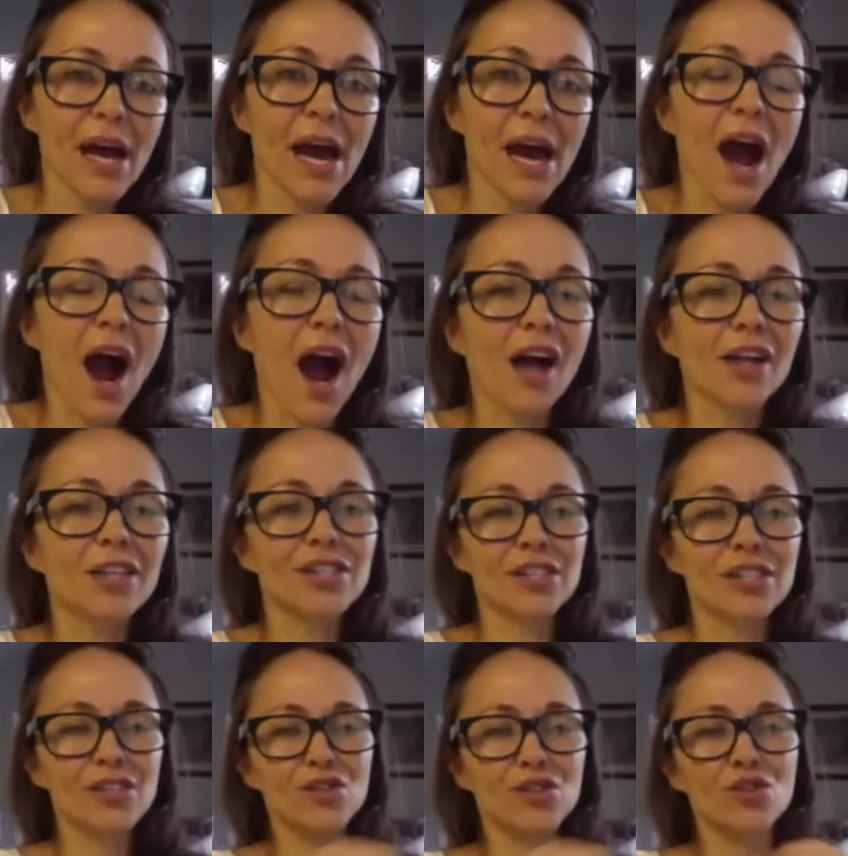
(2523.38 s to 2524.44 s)
are
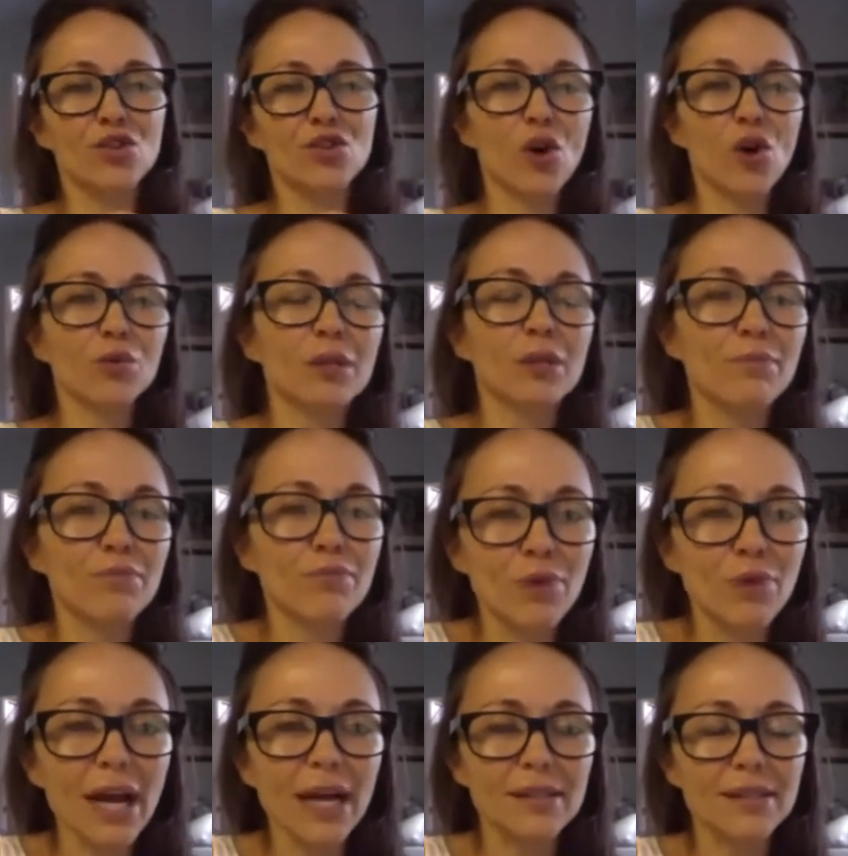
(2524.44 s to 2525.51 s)
just so
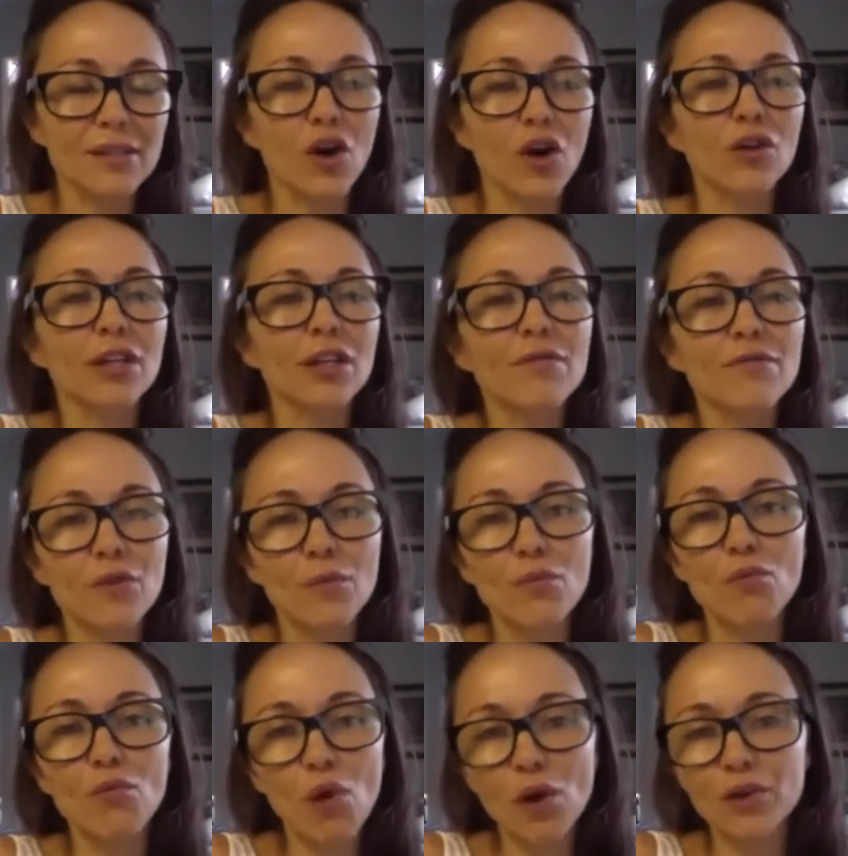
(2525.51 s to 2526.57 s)
depressed only from
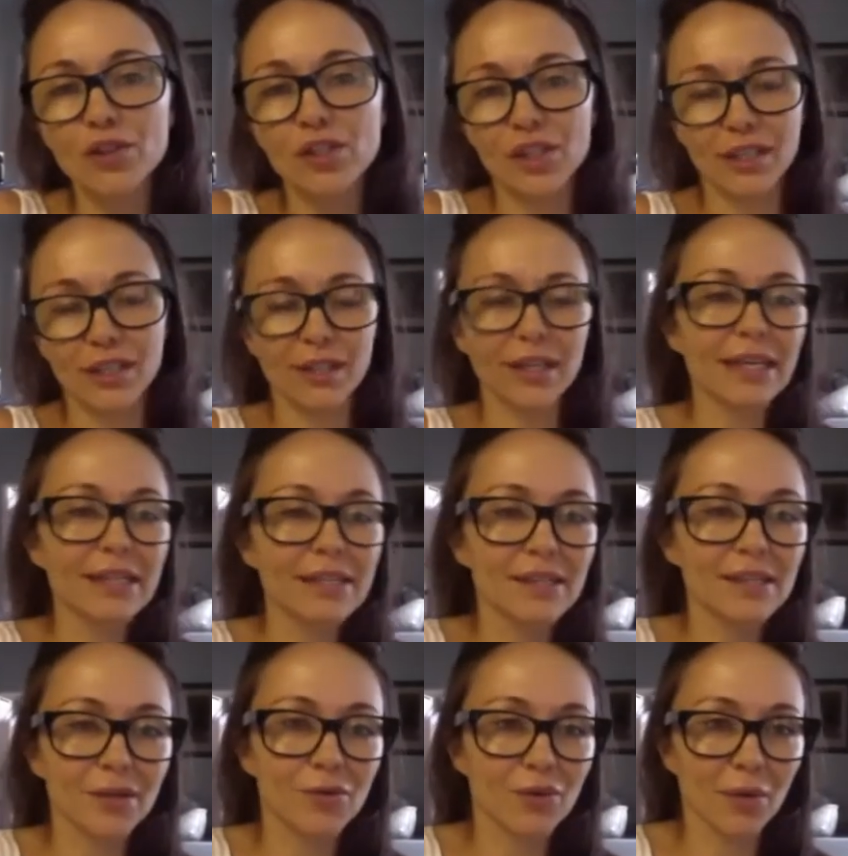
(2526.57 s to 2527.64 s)
watching
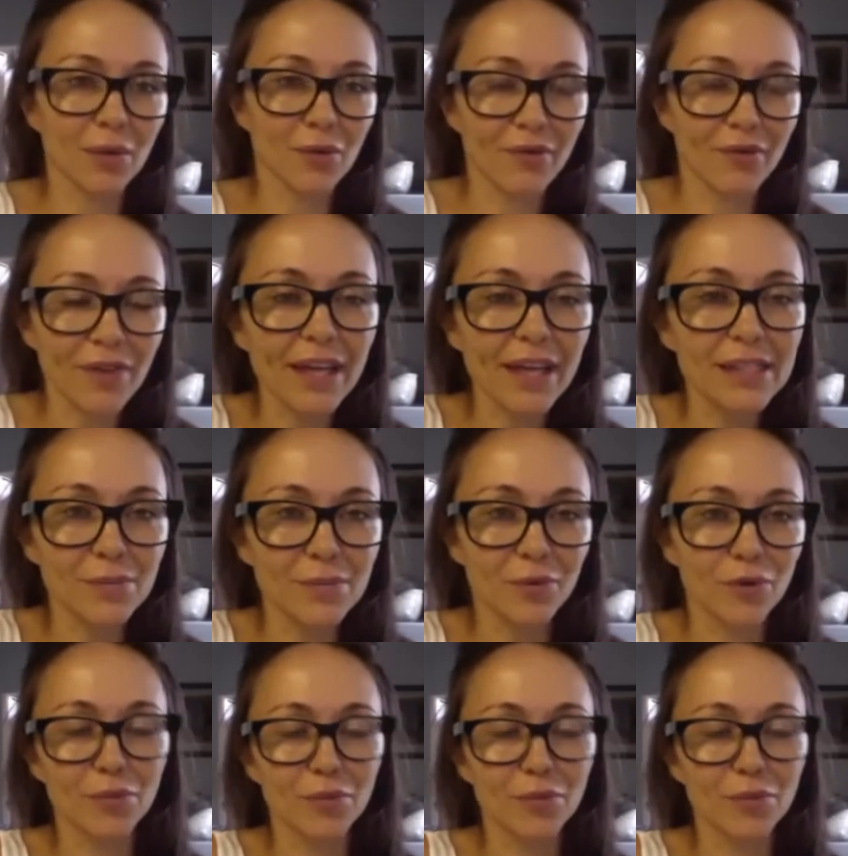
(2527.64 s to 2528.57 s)
Instagram or Facebook,